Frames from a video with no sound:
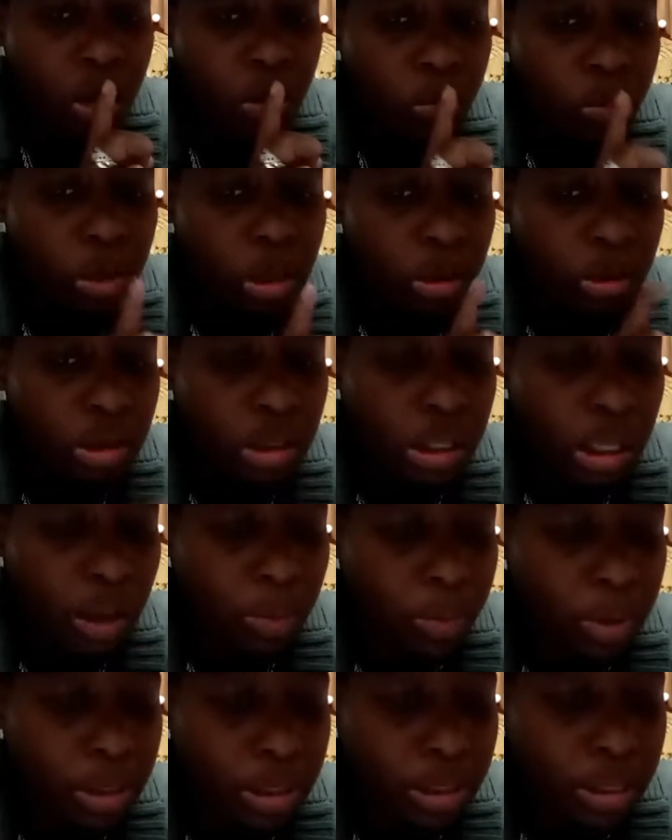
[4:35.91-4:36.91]
what else did I
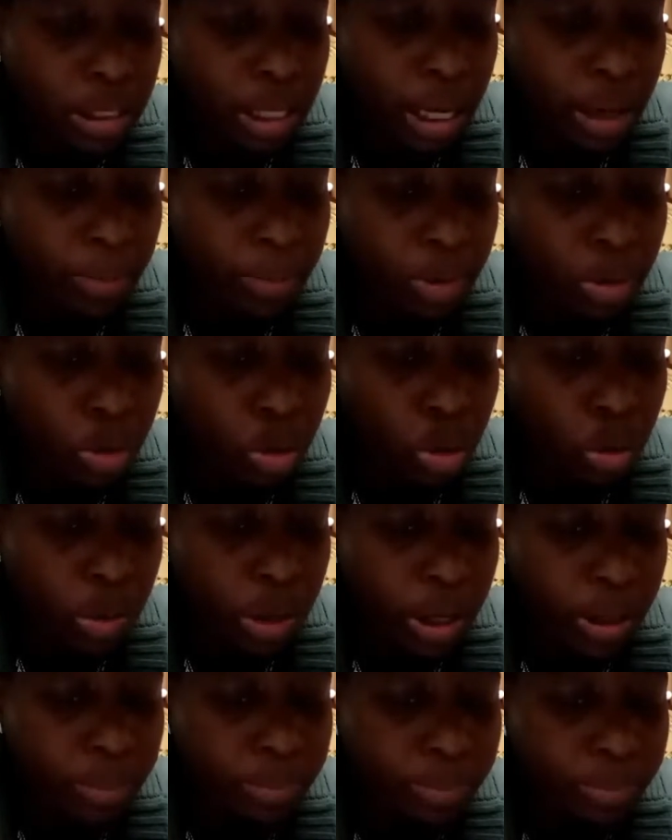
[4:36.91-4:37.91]
want to say real
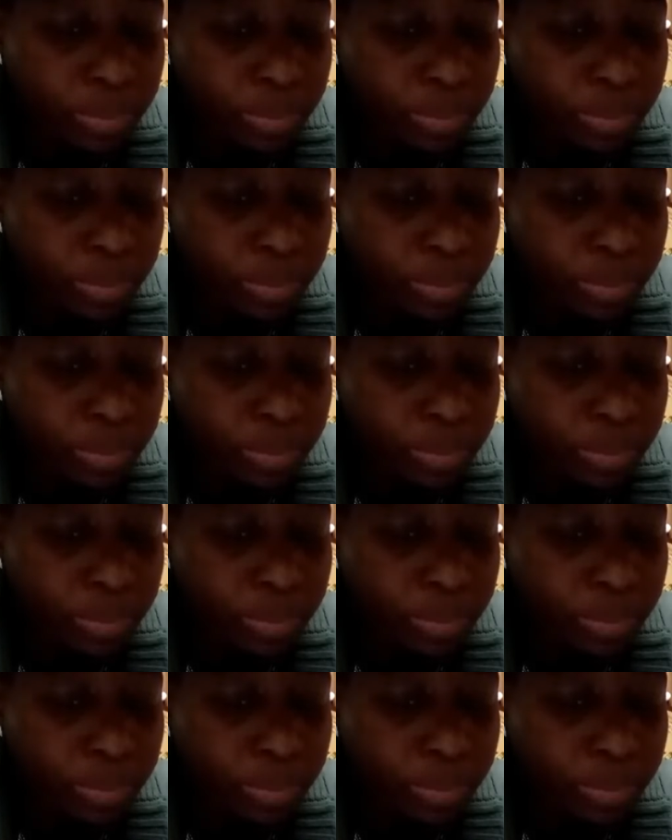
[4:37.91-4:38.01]
quick?